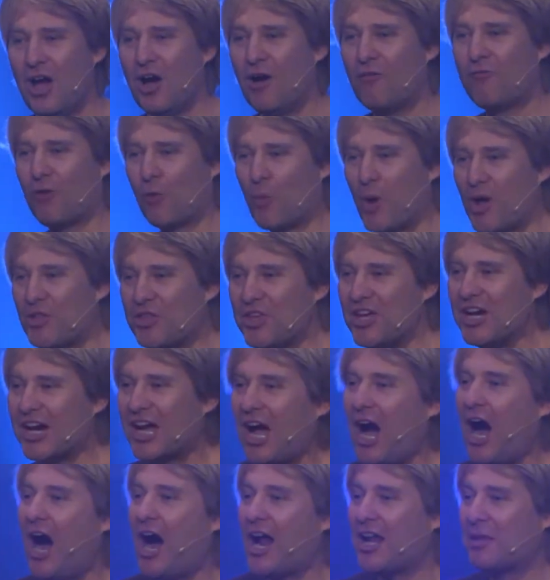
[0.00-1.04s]
for where the
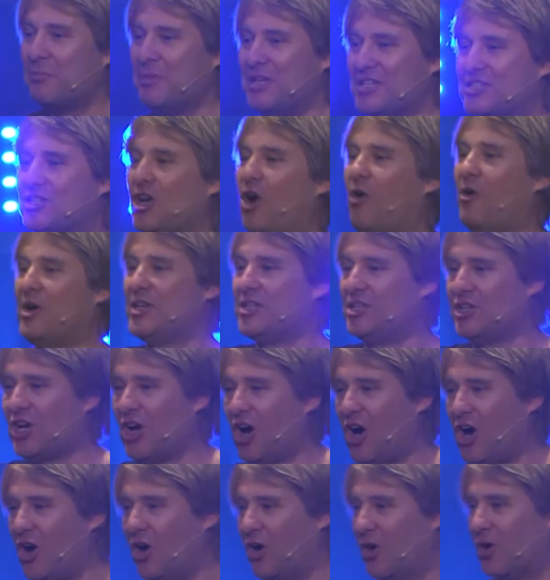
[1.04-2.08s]
economy is going to
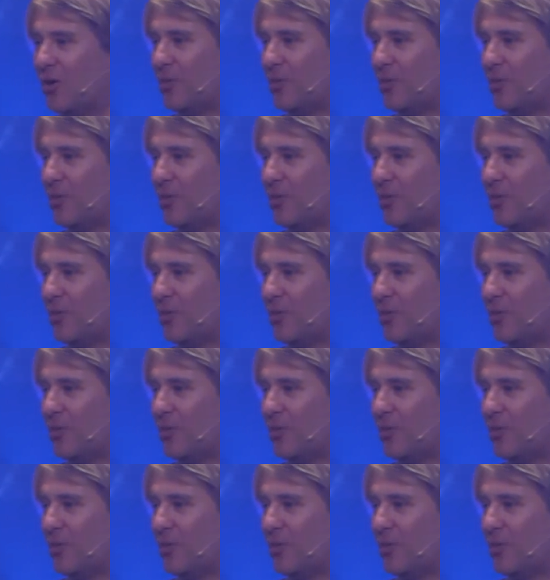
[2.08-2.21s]
go.